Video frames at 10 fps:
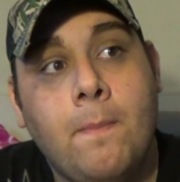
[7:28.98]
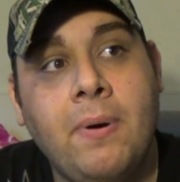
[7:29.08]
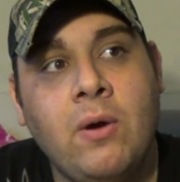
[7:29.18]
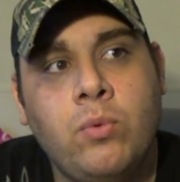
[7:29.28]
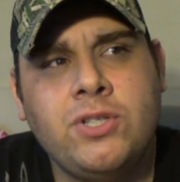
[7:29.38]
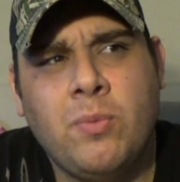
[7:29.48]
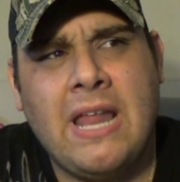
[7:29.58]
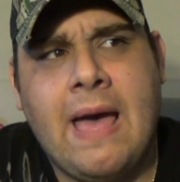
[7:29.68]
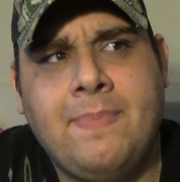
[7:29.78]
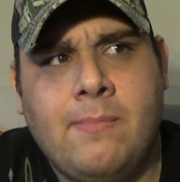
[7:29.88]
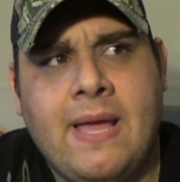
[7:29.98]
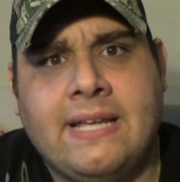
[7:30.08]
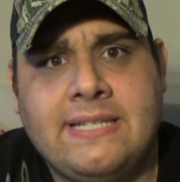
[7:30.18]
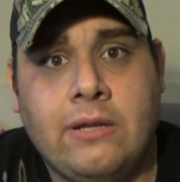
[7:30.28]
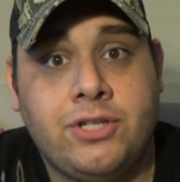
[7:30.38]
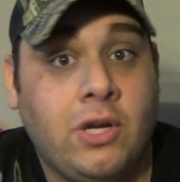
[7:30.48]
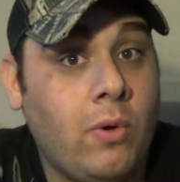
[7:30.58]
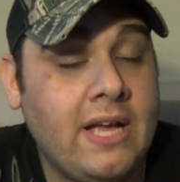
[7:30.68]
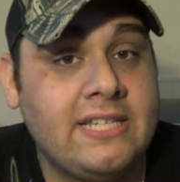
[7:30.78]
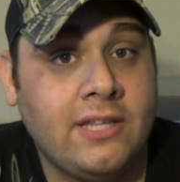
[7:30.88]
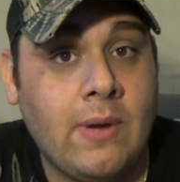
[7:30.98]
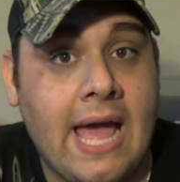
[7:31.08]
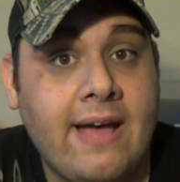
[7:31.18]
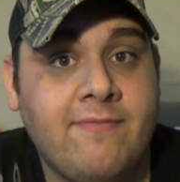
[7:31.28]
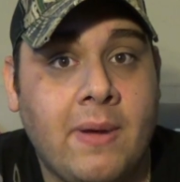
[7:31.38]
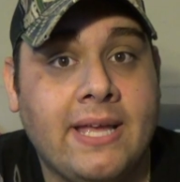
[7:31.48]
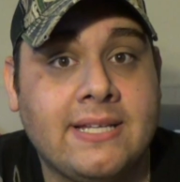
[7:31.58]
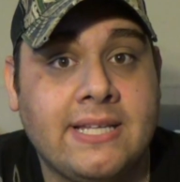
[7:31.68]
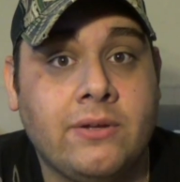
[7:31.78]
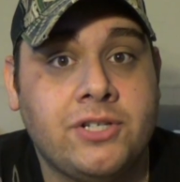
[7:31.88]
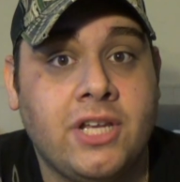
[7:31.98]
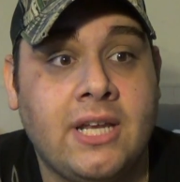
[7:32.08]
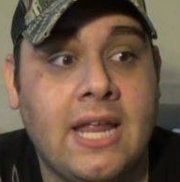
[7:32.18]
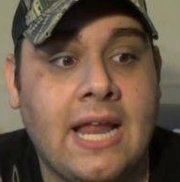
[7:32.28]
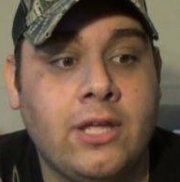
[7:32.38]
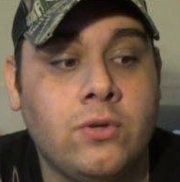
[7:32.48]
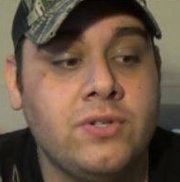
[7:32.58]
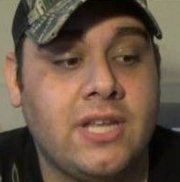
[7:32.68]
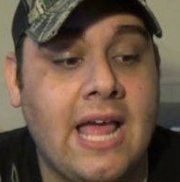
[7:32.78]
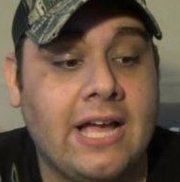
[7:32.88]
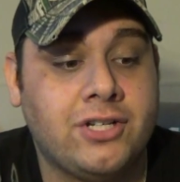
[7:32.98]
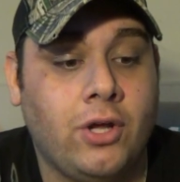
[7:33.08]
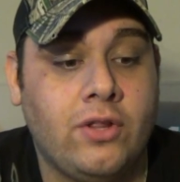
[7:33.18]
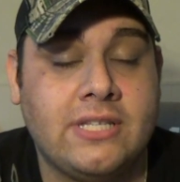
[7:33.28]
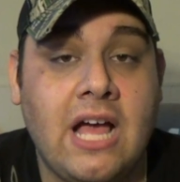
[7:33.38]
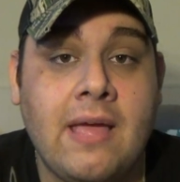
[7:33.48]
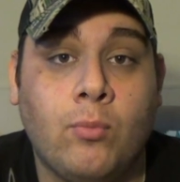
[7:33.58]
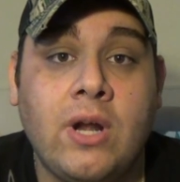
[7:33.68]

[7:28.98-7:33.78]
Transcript: But, so what happened to my Excel sheet? Well, I still have my Excel sheet and I use it actually all the time.